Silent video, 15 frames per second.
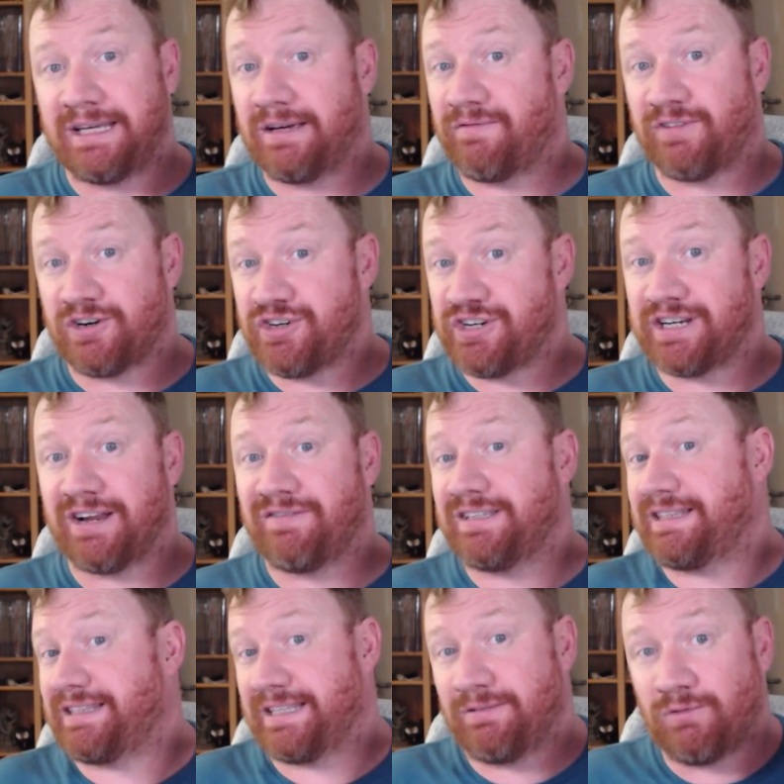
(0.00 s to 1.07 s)
a version of
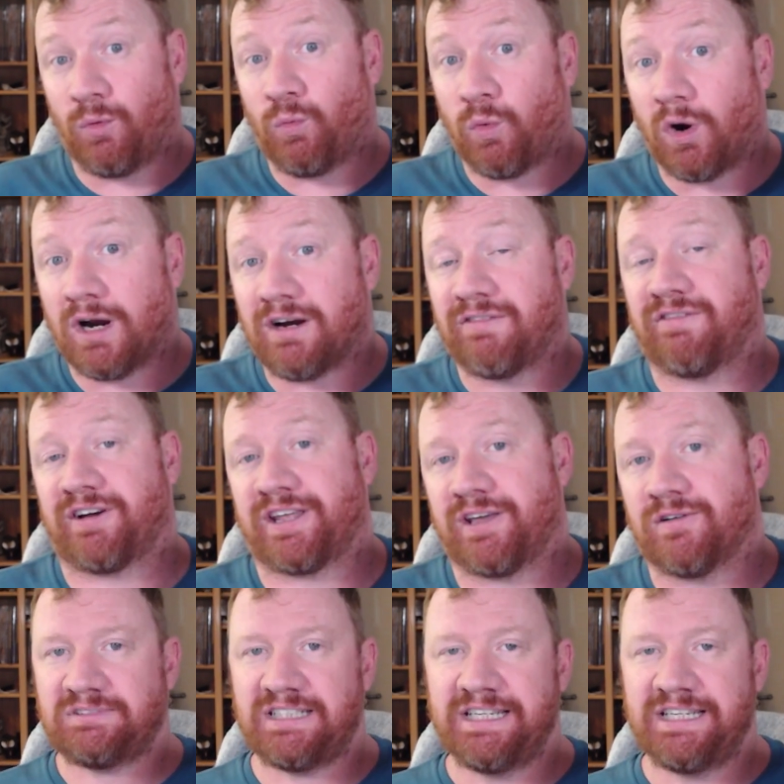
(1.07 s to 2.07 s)
it that will work for you.